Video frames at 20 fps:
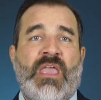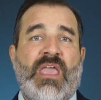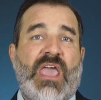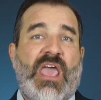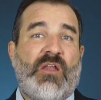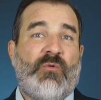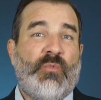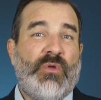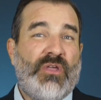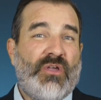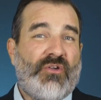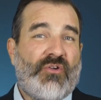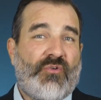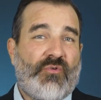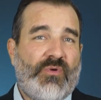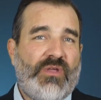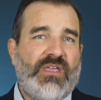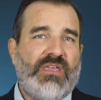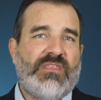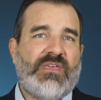and we
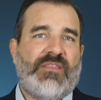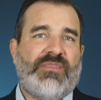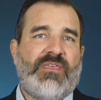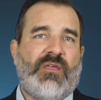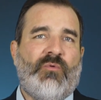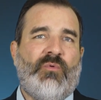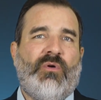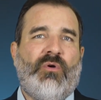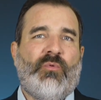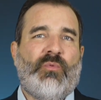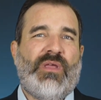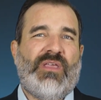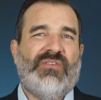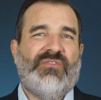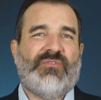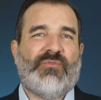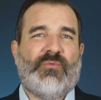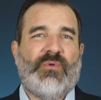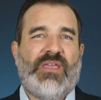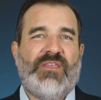agree that they will raise
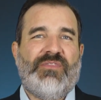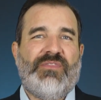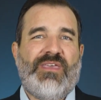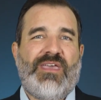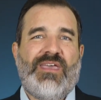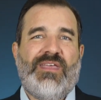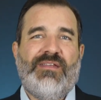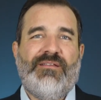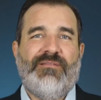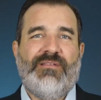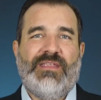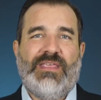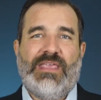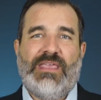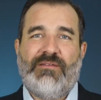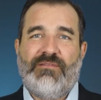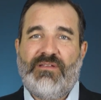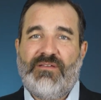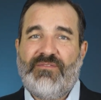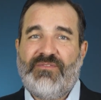the rate then,
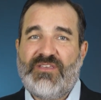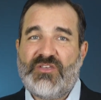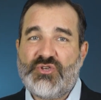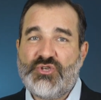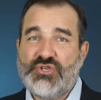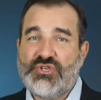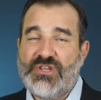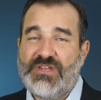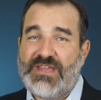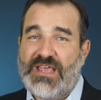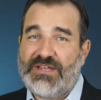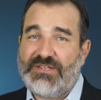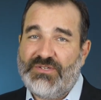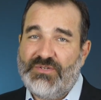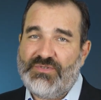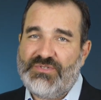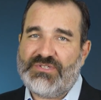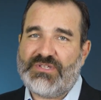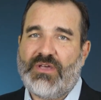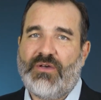even if they should not
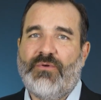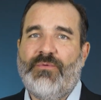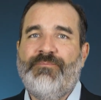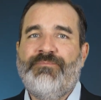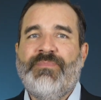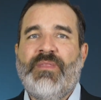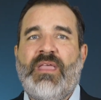do so,